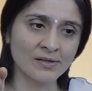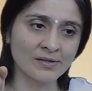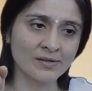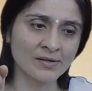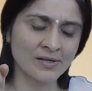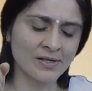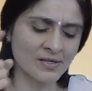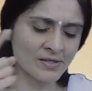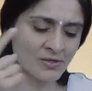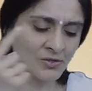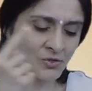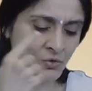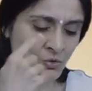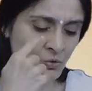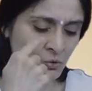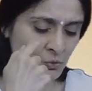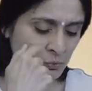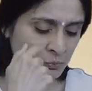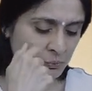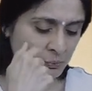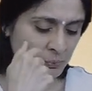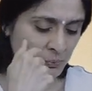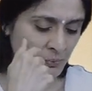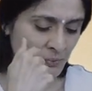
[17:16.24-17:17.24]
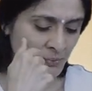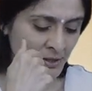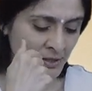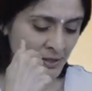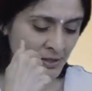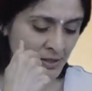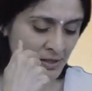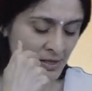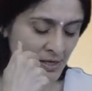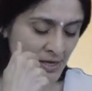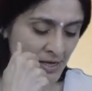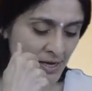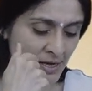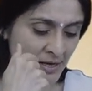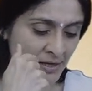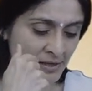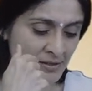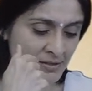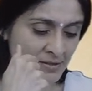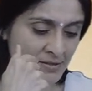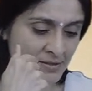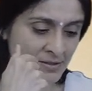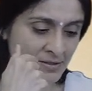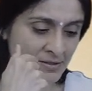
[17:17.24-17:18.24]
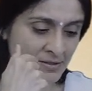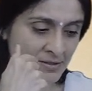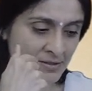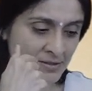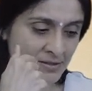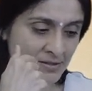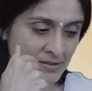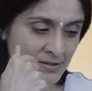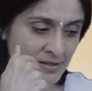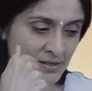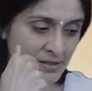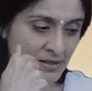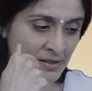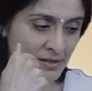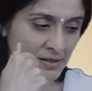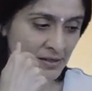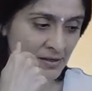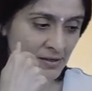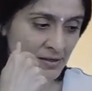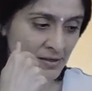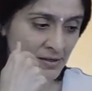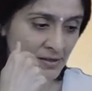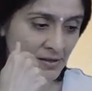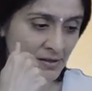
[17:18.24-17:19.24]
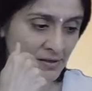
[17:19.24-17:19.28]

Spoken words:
There is no pre-existing